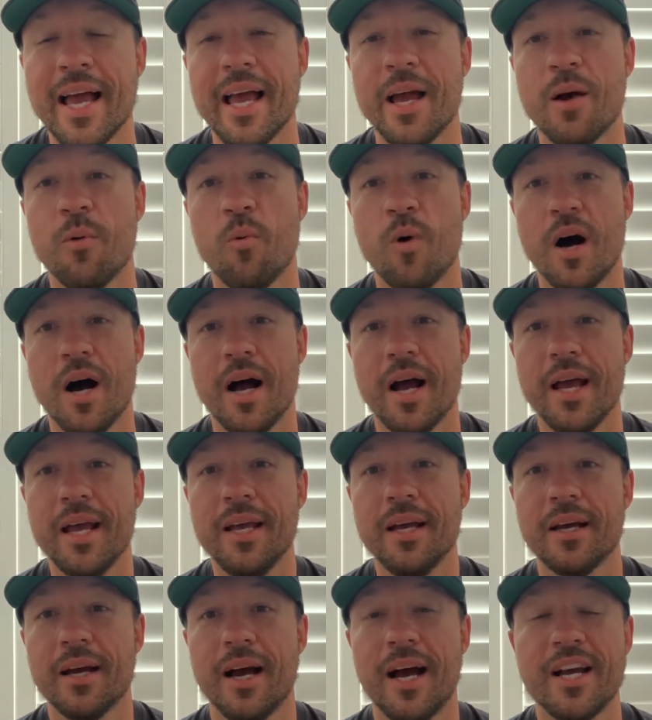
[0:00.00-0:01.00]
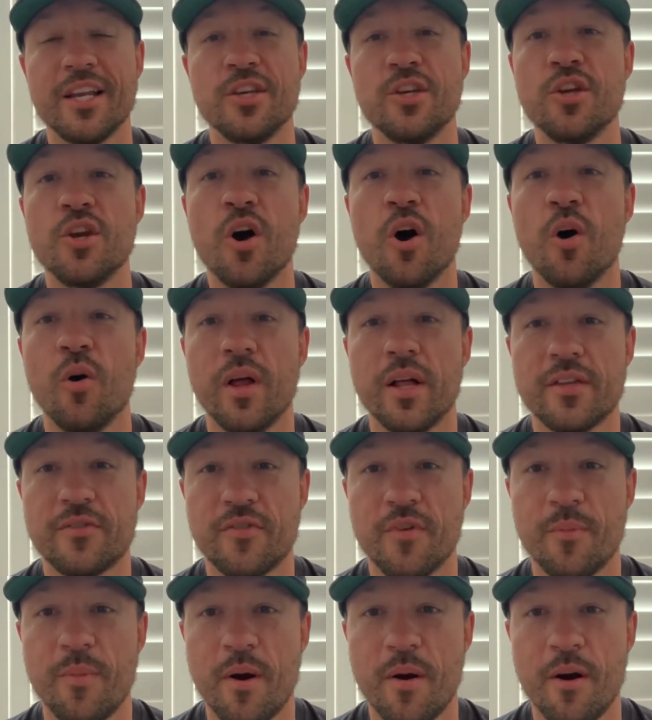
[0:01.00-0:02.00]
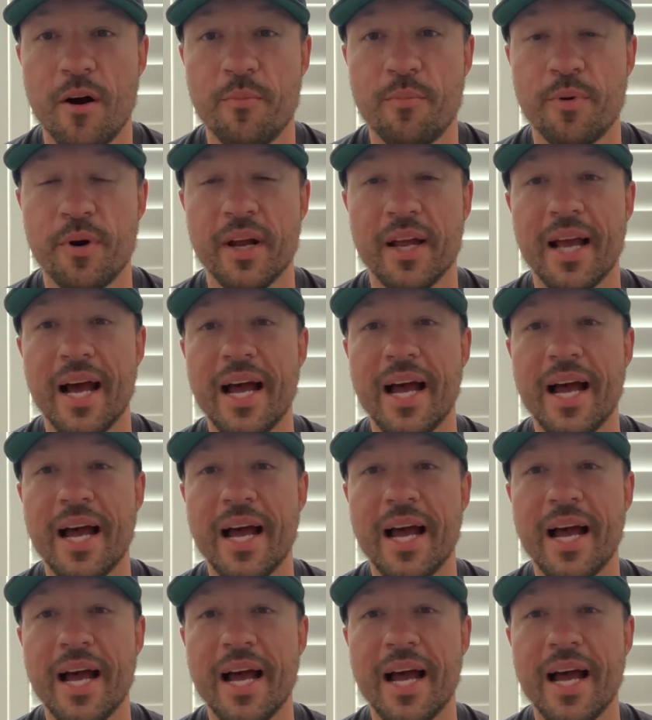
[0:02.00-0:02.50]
And why? I know that's from our upbringing.